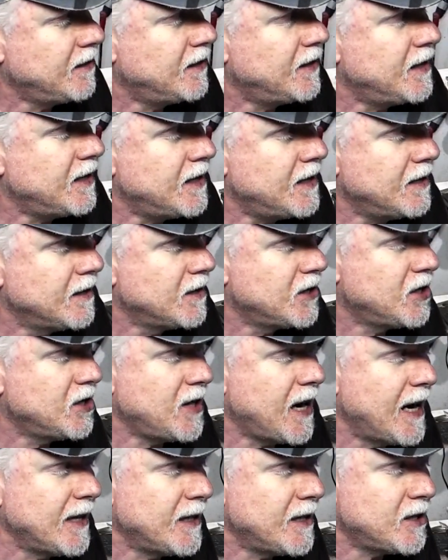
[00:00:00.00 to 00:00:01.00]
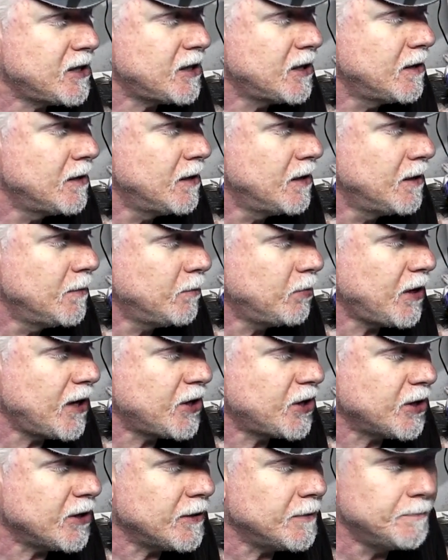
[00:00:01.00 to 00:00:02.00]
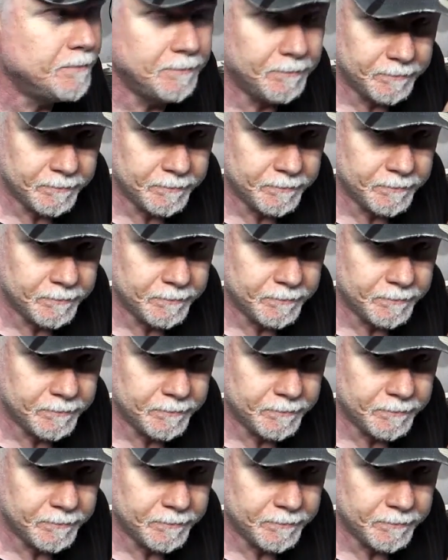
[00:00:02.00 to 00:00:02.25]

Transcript: the stylus pressure.